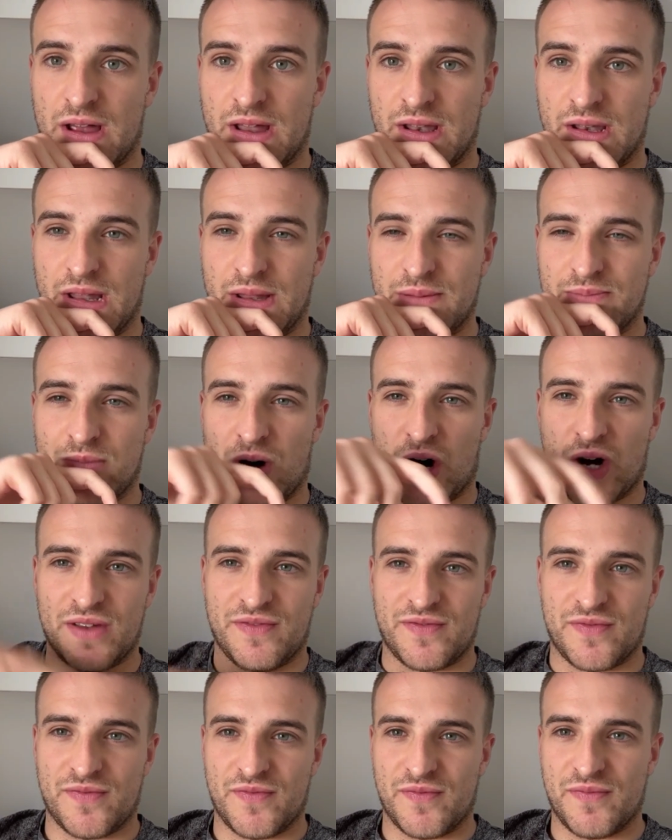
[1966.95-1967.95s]
And my
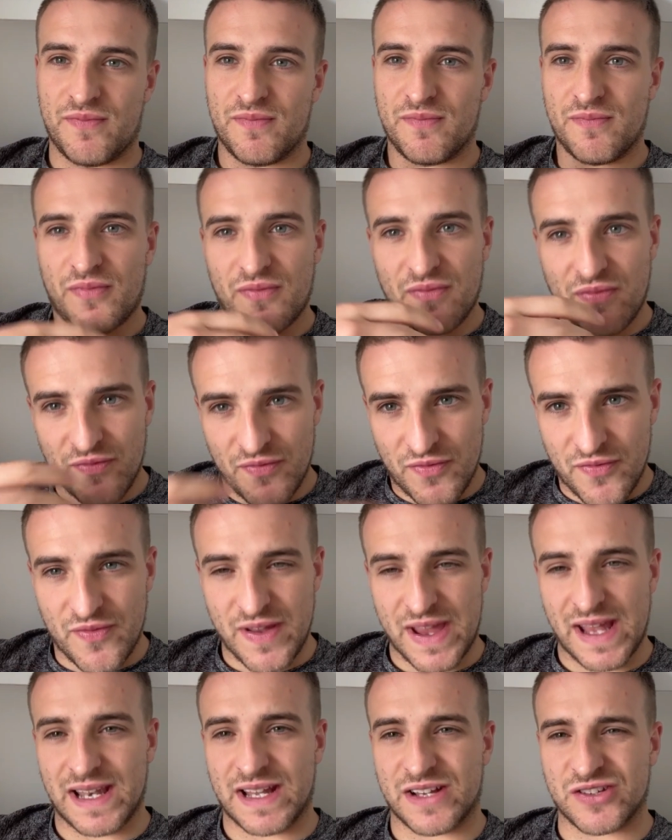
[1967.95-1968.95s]

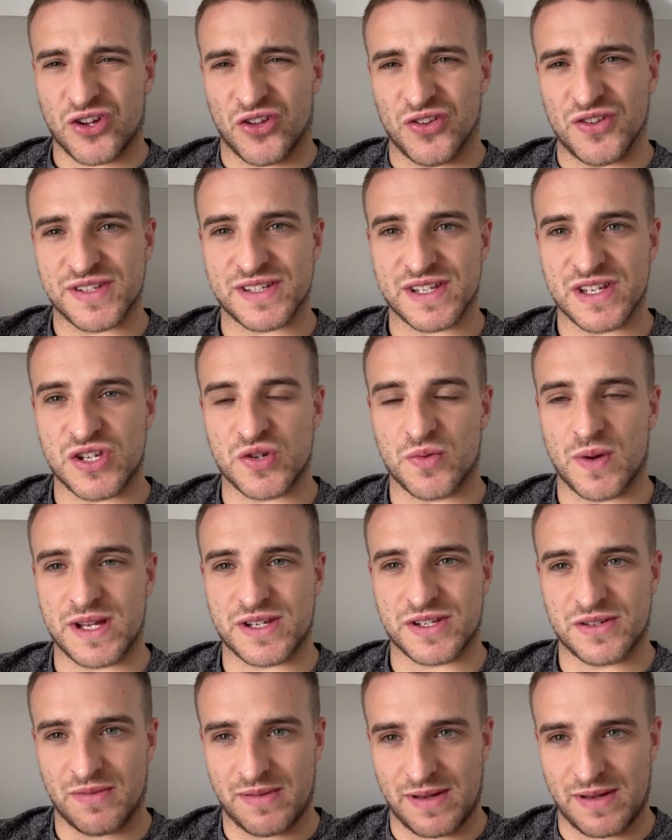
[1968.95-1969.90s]
feelings on the situation,